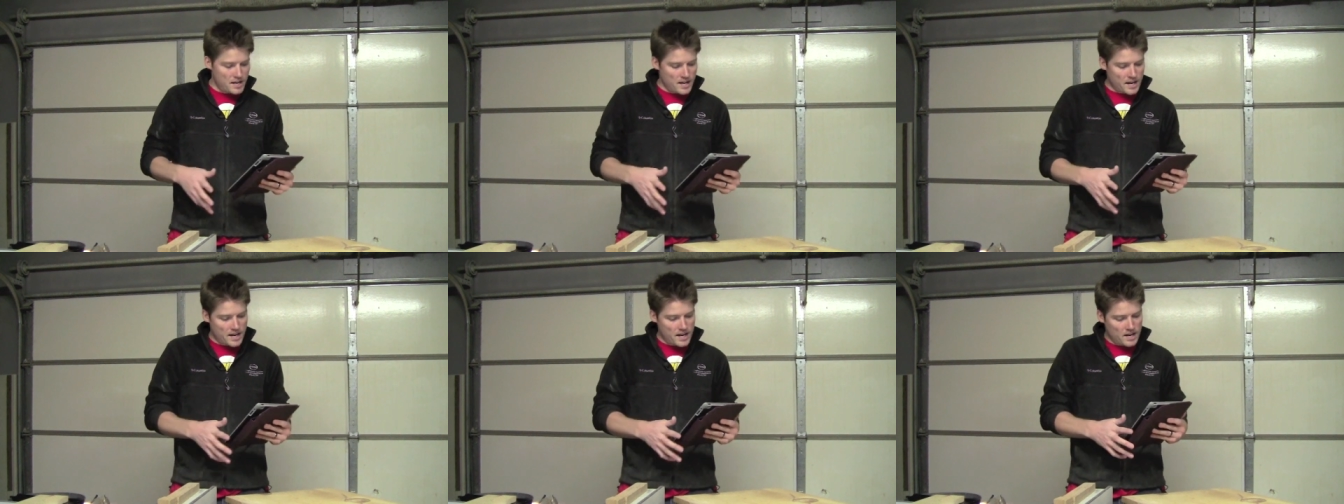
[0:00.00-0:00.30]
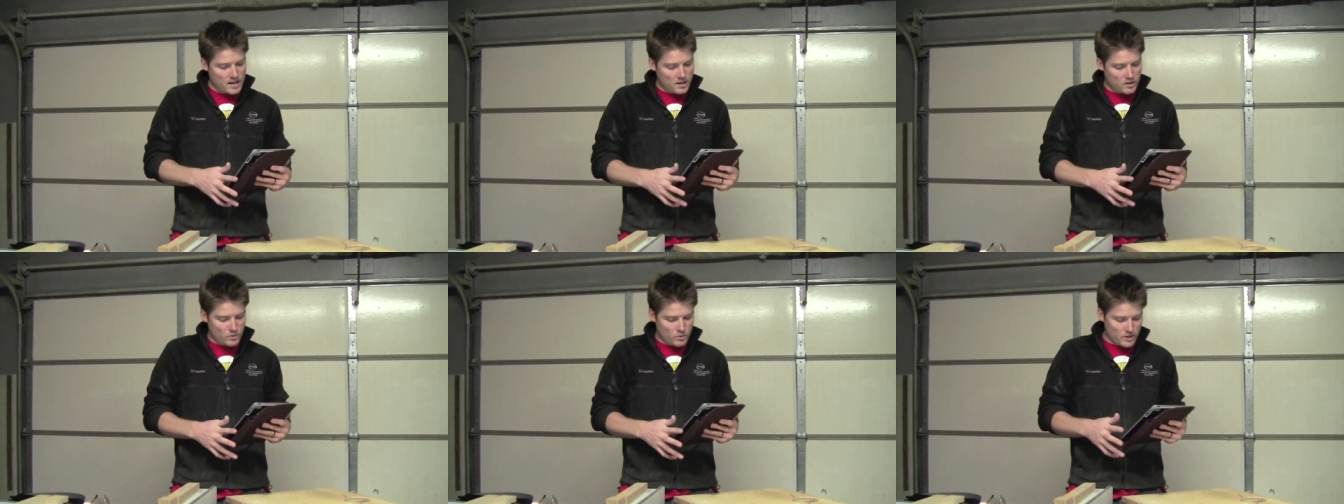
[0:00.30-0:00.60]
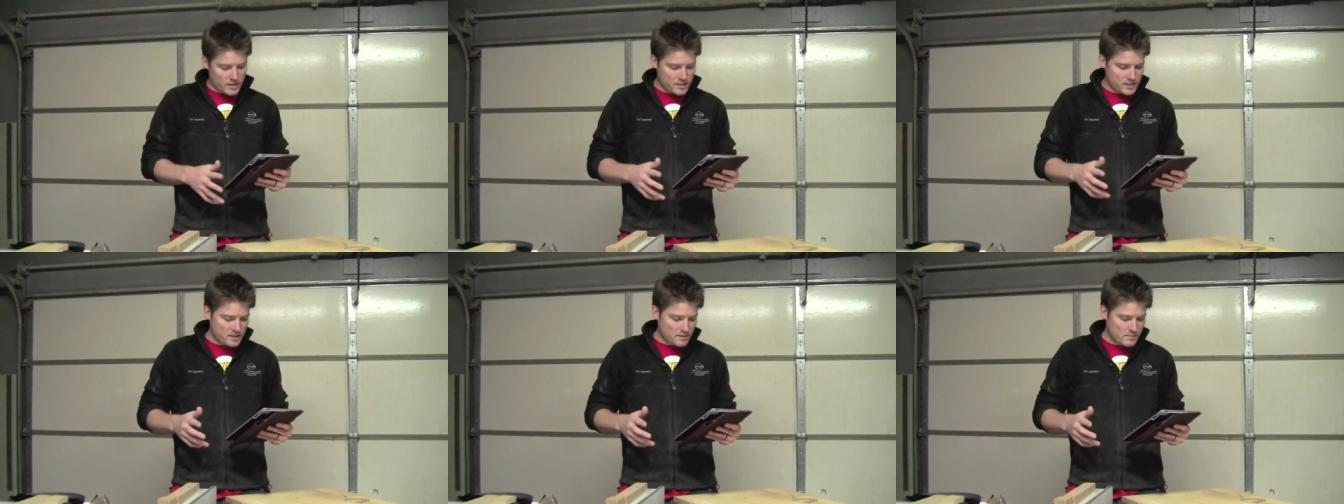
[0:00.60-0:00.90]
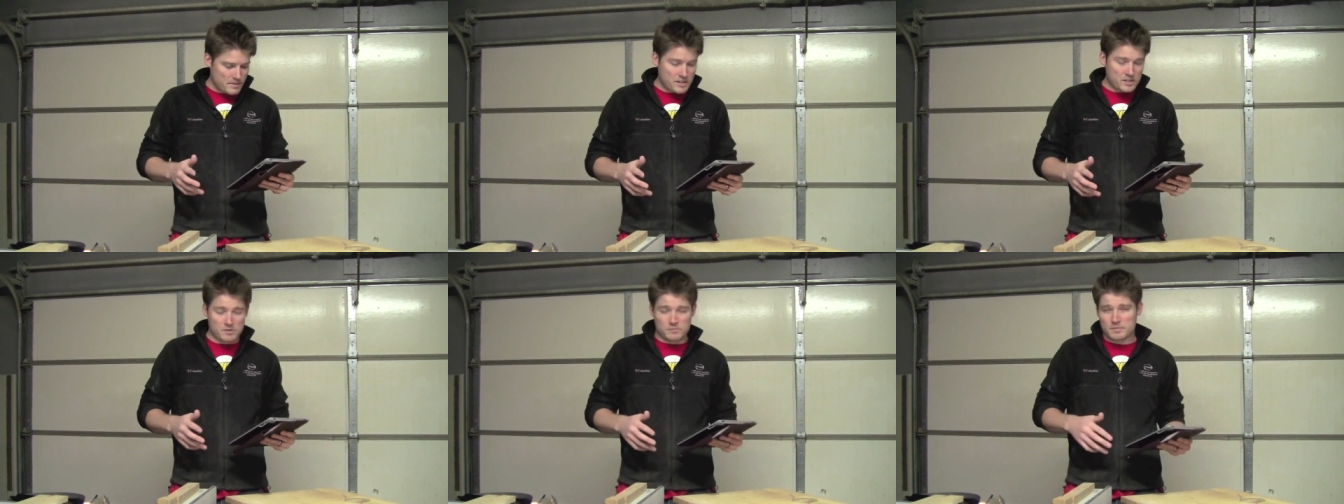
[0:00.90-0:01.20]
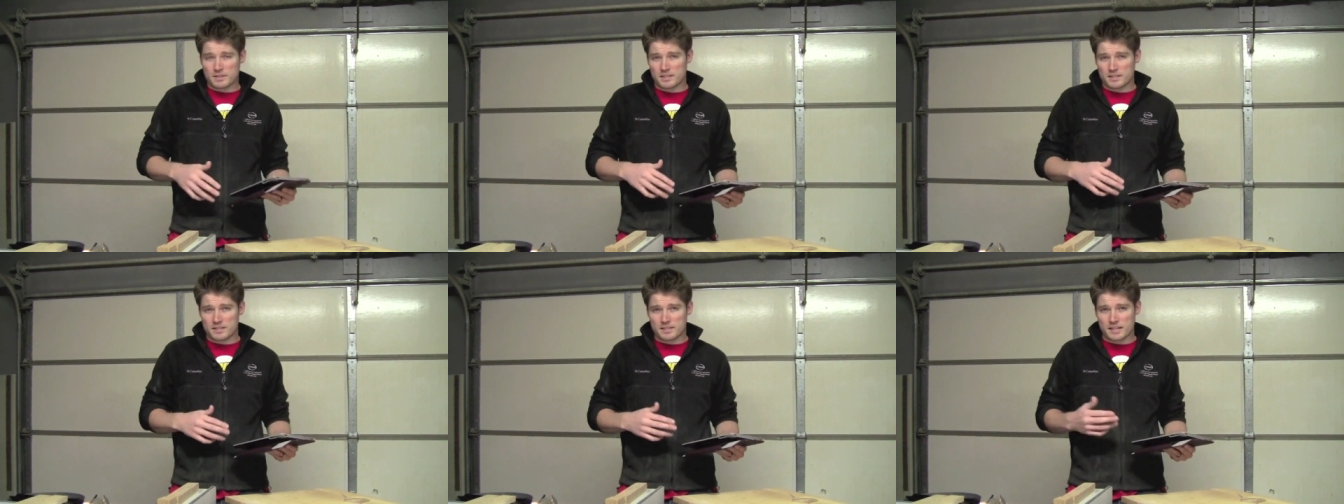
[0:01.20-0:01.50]
And according to the
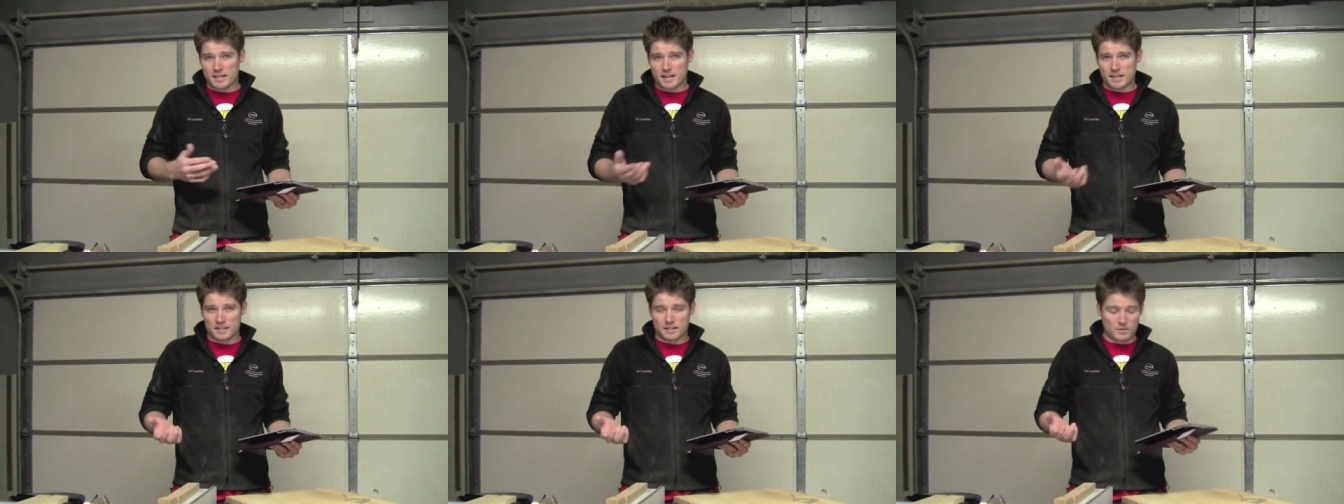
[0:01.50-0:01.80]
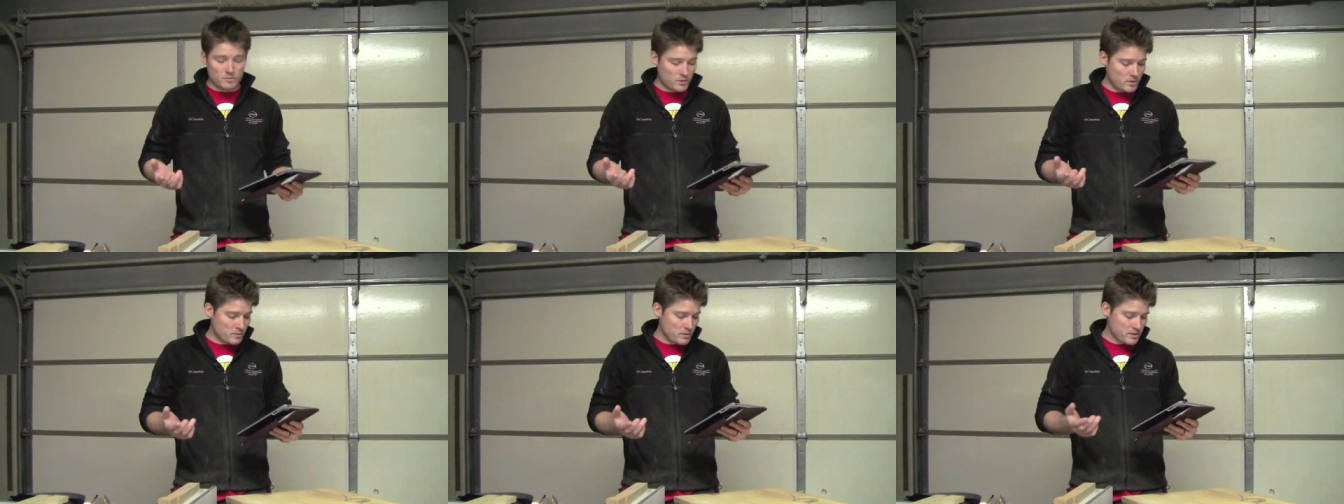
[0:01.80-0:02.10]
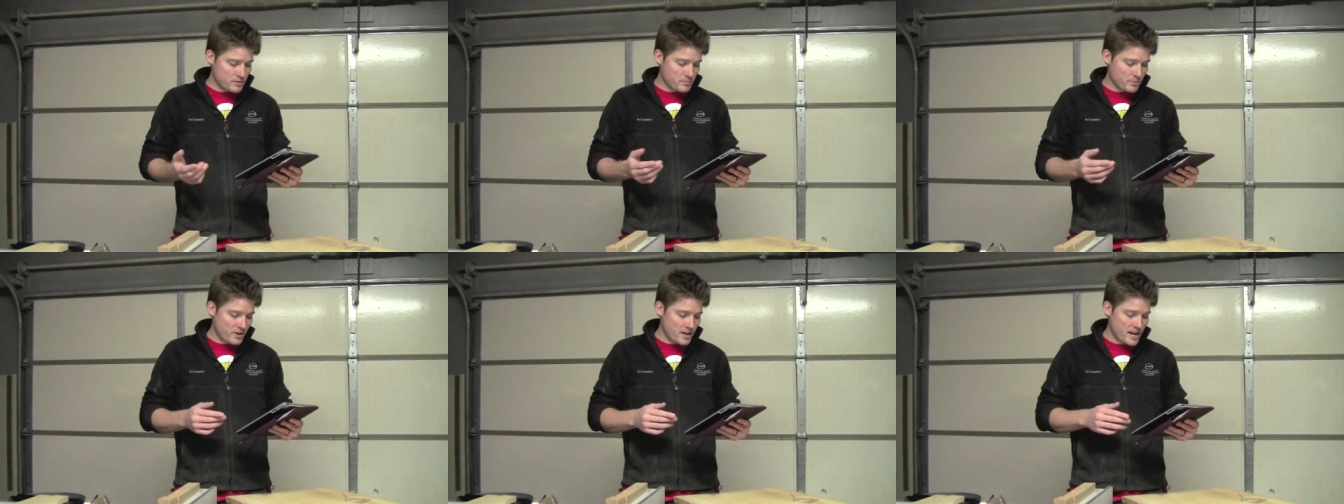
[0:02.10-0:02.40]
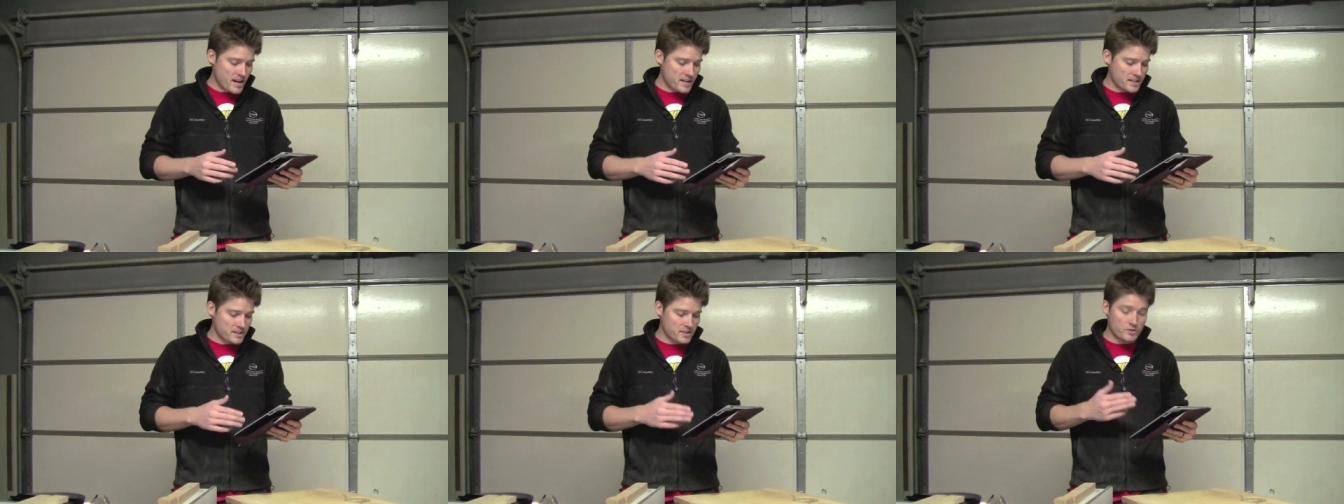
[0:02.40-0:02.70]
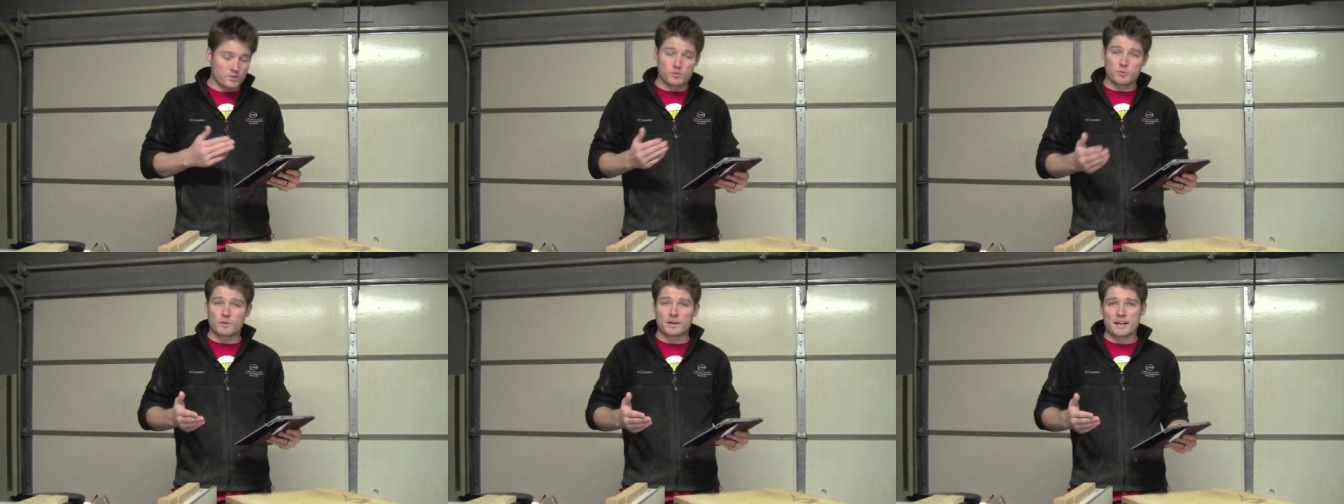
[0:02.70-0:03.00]
measurements that the Wood Whisperer has,
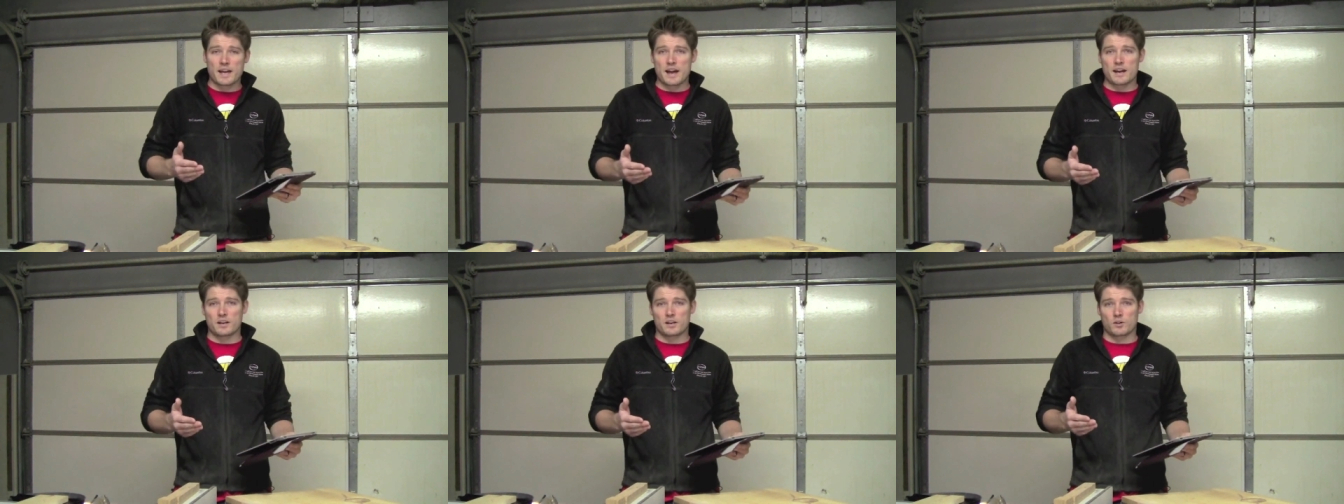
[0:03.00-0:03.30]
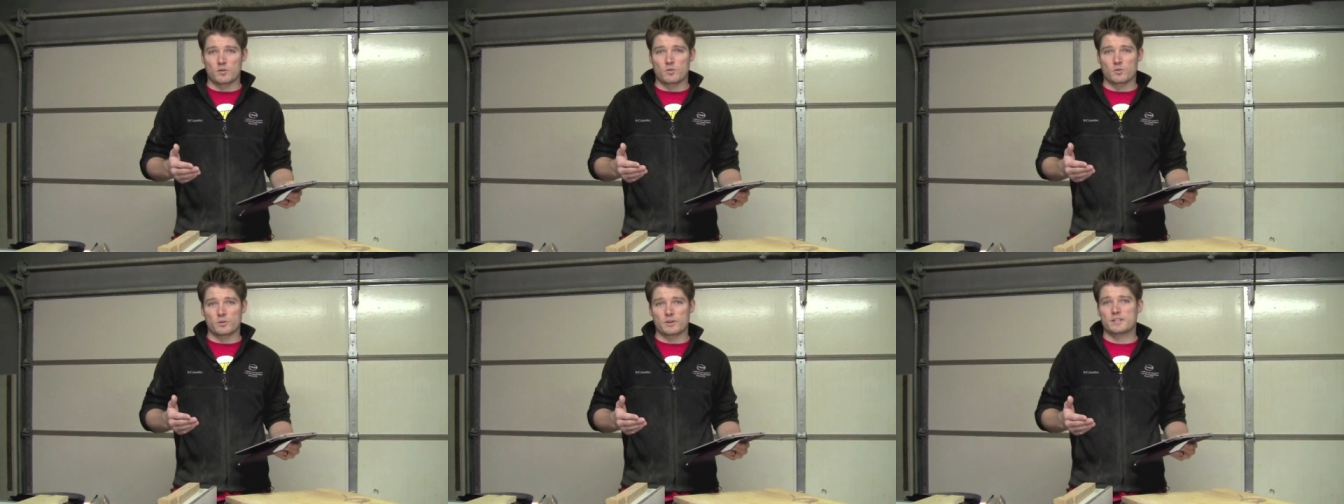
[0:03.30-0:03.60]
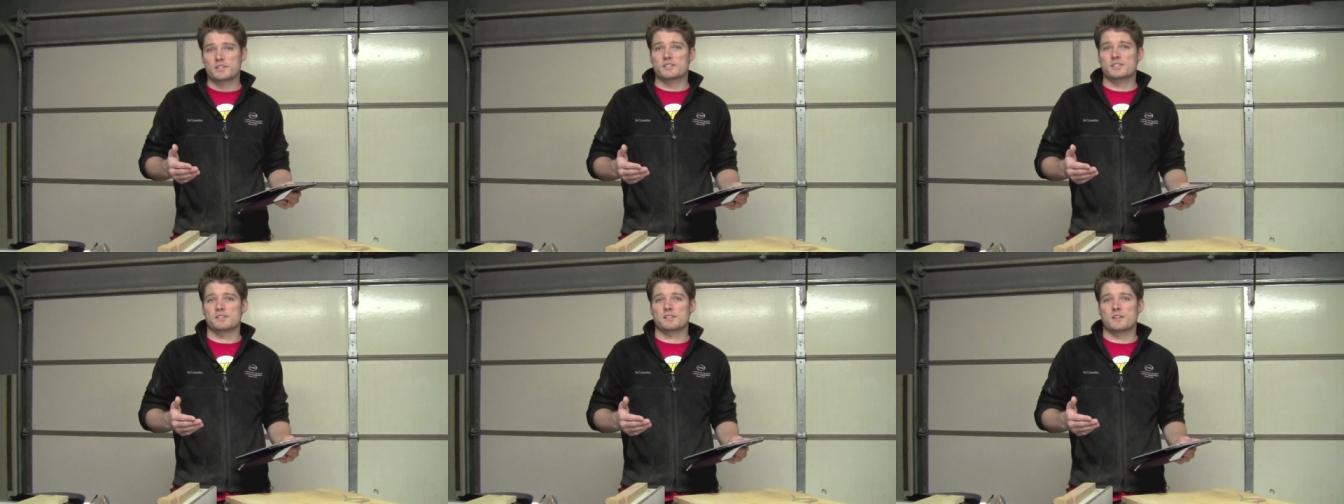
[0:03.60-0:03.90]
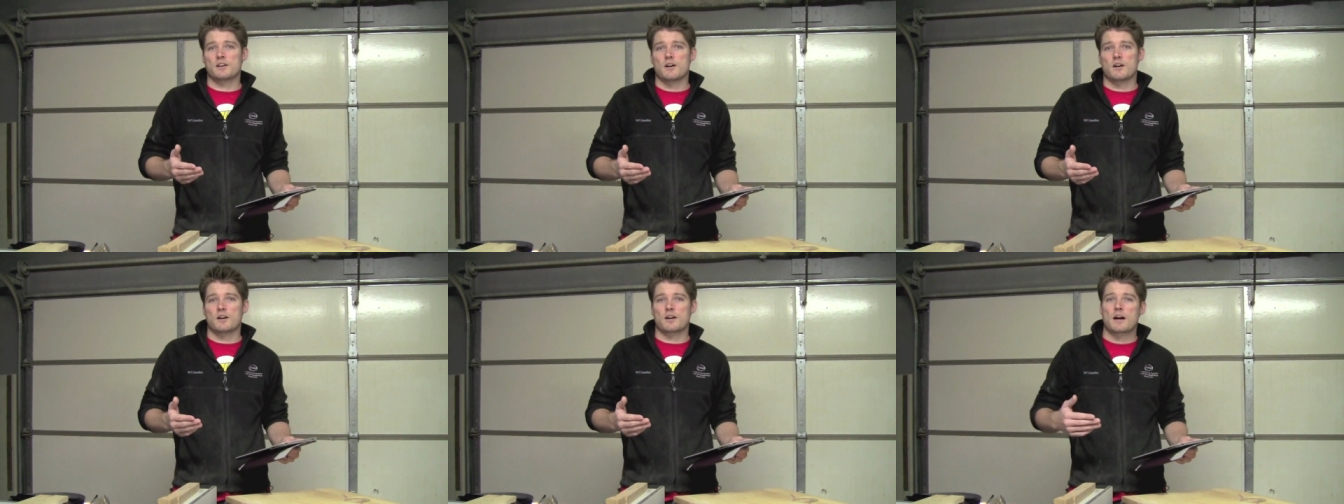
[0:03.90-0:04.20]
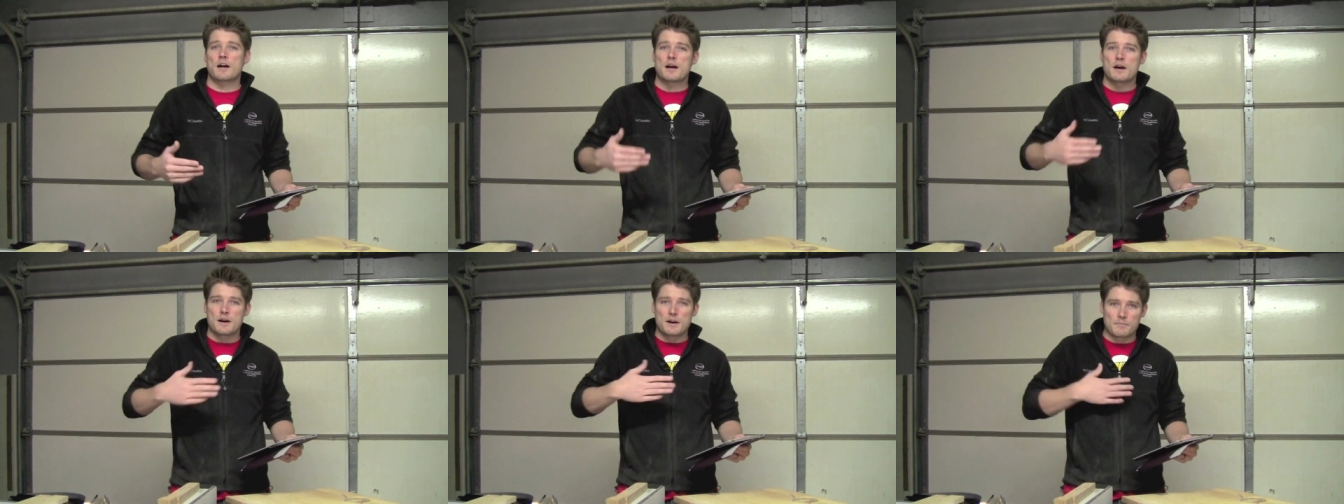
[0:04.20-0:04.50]
they're 28 and a quarter inches
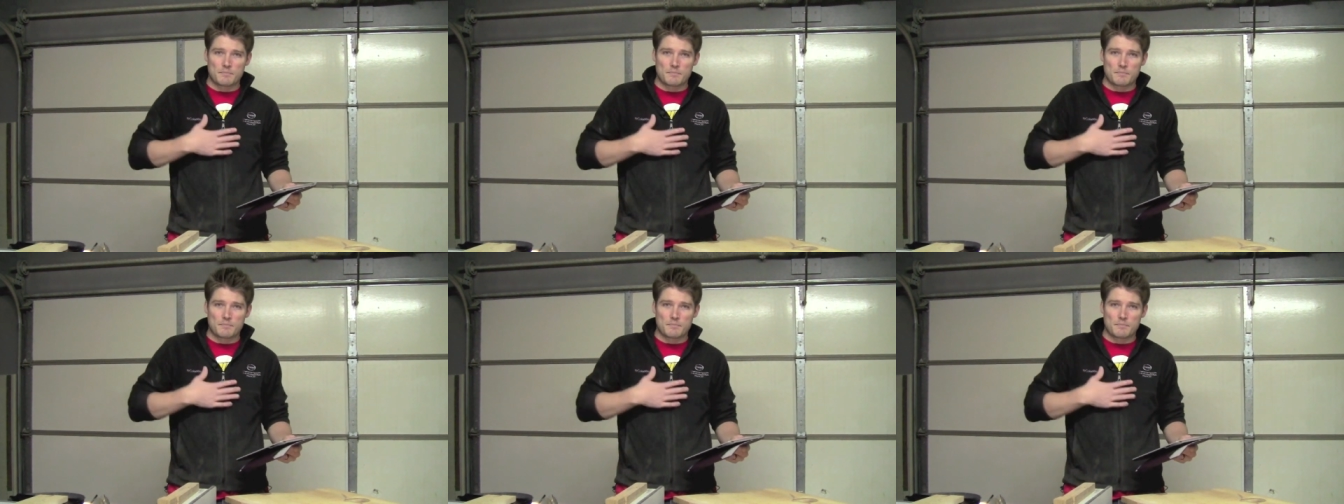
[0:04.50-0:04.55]
long.